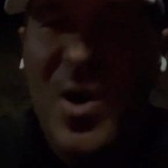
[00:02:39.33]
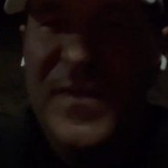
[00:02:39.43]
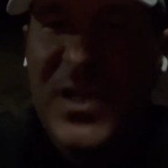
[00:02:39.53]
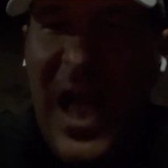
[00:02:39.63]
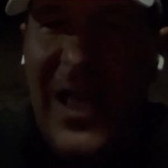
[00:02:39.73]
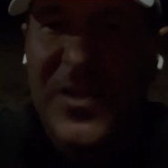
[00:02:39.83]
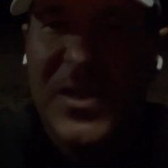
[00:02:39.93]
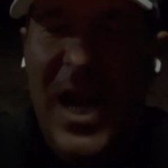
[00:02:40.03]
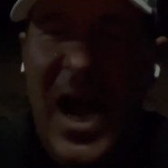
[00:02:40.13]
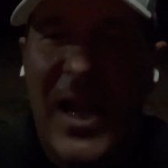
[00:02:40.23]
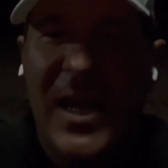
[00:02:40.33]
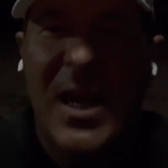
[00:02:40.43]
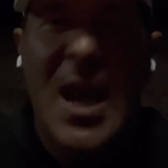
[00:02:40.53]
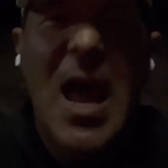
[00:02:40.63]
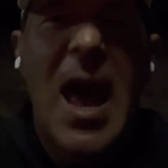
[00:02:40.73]
of sales target.
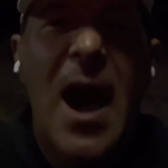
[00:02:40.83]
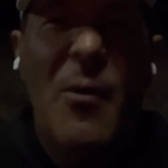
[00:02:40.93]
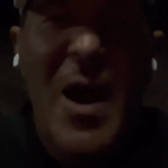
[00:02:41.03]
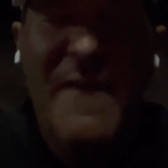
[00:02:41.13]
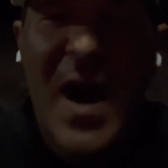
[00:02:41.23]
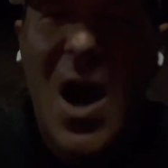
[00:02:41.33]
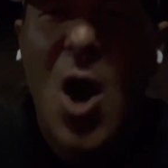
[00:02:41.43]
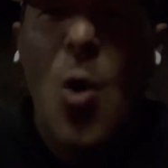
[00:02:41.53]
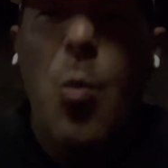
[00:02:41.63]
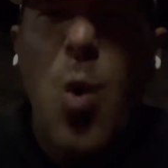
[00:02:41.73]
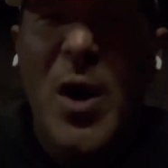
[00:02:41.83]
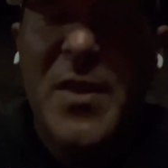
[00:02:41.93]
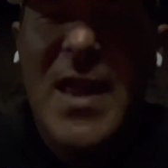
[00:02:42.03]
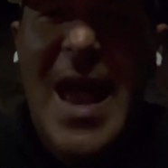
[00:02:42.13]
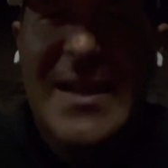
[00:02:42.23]
However, what are
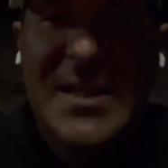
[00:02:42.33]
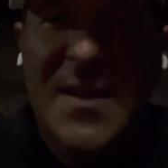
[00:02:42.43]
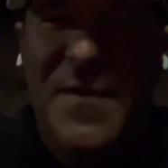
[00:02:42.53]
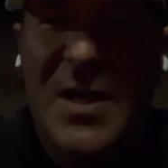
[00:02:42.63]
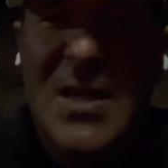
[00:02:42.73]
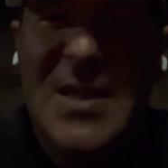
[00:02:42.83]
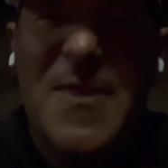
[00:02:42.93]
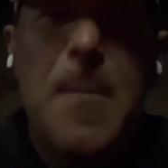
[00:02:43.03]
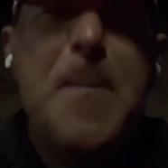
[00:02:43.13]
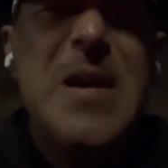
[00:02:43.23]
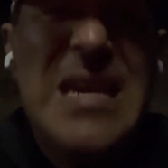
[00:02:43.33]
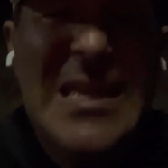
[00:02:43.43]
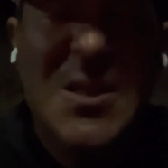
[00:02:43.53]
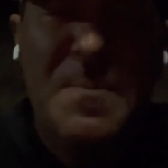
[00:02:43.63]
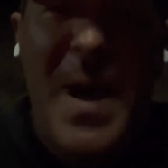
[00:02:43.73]
the activities and the
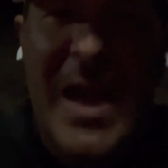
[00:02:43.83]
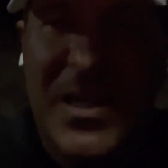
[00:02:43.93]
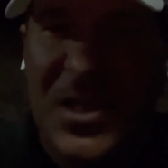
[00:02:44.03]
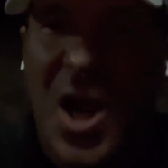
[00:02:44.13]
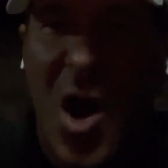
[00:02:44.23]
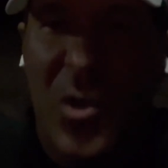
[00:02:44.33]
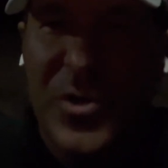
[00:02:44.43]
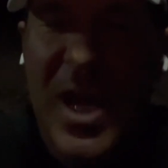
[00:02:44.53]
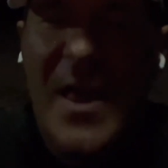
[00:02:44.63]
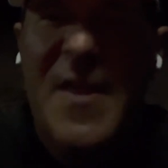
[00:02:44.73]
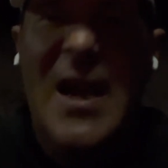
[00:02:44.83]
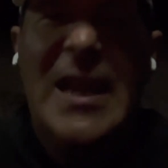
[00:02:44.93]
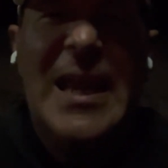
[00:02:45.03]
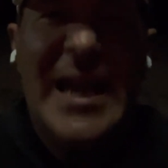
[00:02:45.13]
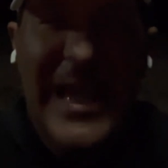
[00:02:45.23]
means based goals that are
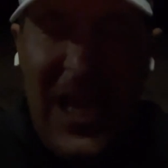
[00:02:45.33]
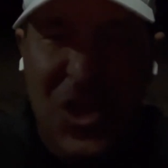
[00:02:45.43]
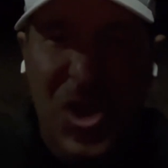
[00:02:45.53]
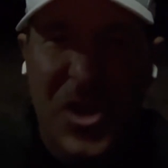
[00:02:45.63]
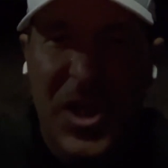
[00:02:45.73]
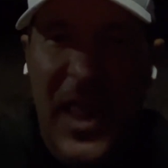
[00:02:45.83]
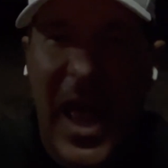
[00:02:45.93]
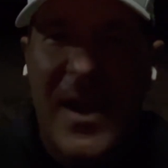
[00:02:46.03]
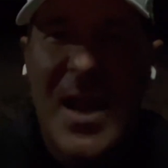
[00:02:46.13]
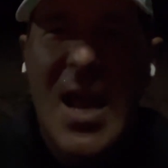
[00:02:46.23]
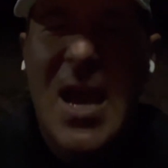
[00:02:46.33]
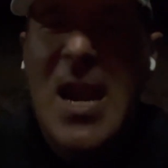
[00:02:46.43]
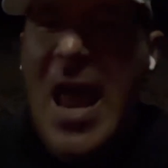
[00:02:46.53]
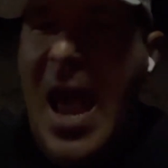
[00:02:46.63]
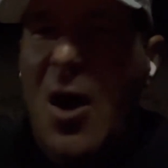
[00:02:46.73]
going to get you to that?
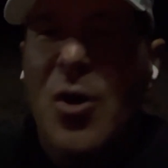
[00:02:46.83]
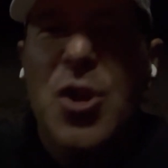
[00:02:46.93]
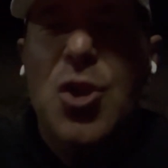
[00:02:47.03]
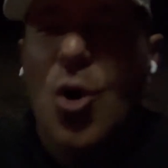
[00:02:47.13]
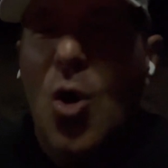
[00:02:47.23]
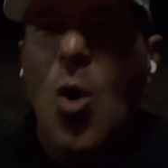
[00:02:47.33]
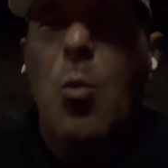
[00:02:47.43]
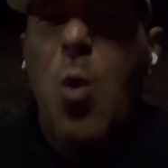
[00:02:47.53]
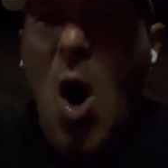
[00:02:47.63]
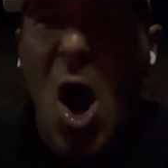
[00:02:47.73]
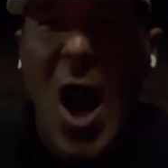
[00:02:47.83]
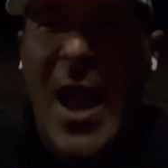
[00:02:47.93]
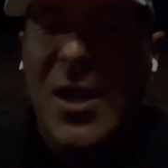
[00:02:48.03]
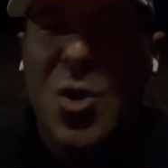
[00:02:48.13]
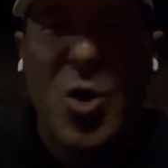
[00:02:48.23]
Now, your
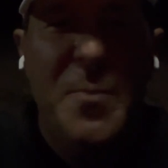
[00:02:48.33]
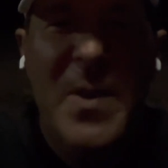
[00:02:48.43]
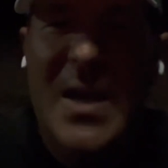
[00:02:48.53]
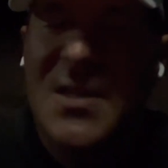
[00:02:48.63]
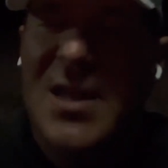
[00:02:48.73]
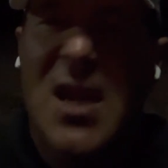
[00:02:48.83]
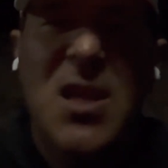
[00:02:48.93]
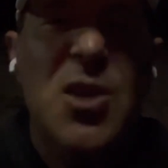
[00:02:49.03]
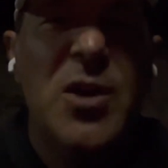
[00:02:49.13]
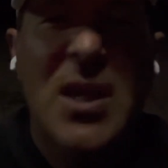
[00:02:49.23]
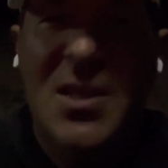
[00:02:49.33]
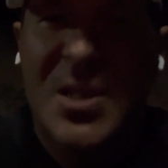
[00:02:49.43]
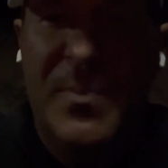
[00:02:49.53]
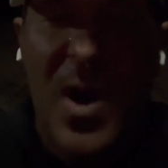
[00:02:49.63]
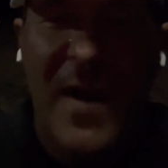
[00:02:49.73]
why could be sending your kids
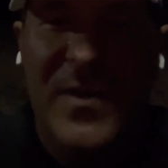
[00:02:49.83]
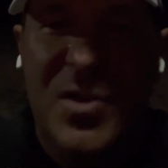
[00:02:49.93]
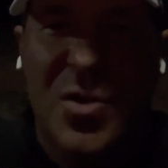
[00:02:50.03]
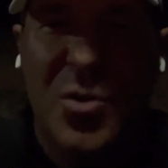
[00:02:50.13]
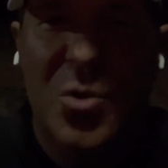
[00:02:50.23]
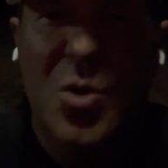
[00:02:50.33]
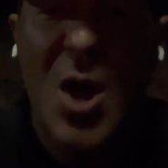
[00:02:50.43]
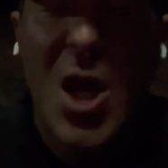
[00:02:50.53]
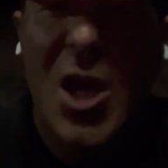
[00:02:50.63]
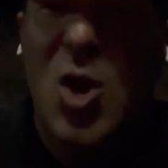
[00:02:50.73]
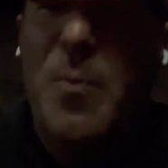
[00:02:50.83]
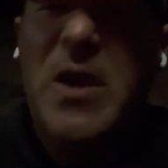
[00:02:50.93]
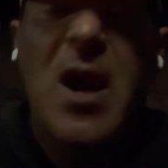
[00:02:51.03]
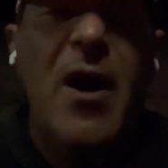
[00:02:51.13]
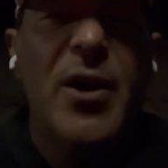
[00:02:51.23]
to private school, it could be
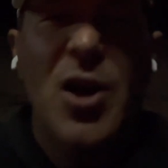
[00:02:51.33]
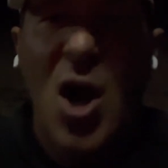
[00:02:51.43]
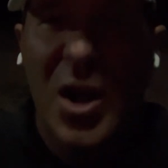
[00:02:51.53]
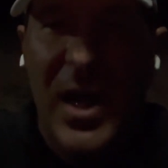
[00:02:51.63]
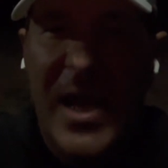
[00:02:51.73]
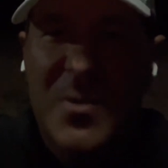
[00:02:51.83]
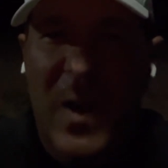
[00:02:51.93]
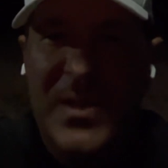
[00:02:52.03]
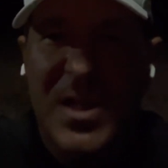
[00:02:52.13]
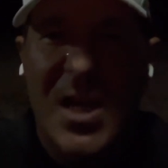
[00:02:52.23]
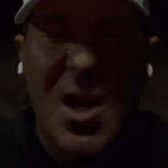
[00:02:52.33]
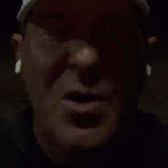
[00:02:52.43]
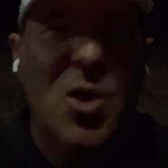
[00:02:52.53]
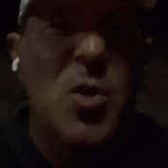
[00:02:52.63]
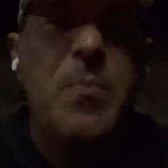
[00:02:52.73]
going on holidays once a year,
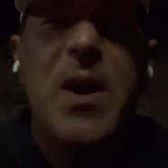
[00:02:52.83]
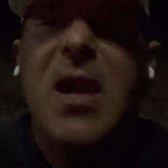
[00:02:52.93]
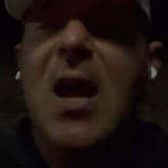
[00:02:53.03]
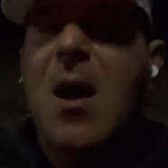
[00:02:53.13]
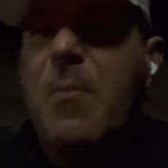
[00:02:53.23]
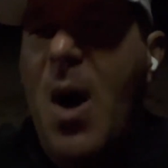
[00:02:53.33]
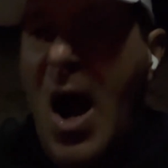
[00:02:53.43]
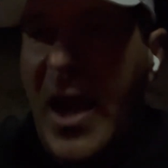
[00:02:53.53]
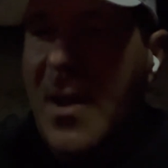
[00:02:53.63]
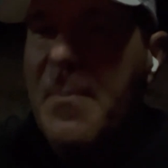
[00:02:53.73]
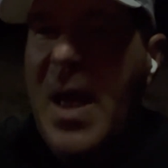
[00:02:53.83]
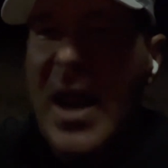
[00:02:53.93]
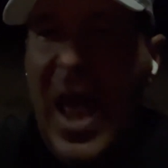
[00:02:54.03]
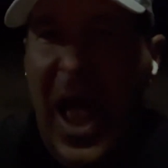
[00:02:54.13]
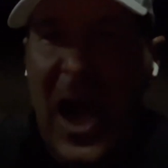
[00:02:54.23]
it could be buying a
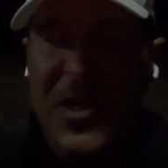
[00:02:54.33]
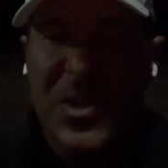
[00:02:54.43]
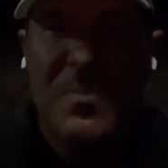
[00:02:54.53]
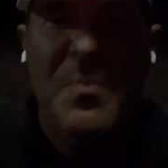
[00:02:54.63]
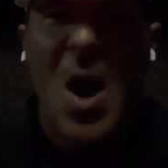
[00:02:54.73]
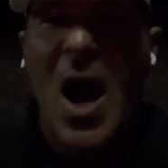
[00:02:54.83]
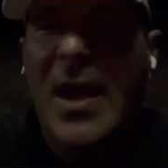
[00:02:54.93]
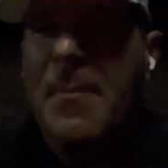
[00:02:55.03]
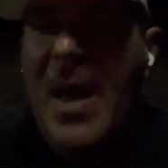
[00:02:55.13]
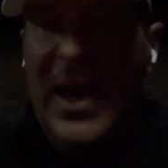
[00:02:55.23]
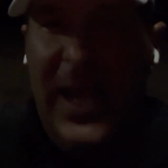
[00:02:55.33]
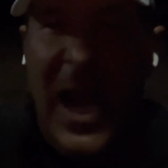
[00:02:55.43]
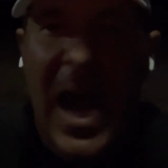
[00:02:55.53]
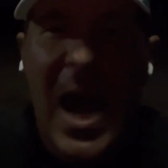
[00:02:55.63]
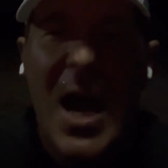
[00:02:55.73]
better house, buying a better
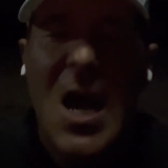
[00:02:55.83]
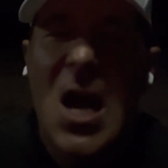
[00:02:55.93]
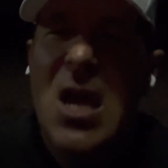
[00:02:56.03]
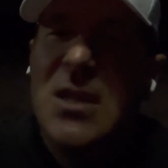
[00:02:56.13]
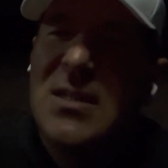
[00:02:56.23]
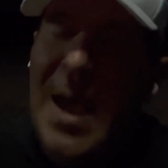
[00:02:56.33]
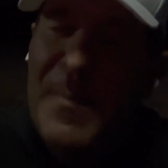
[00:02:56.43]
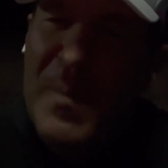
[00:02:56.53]
car. Some are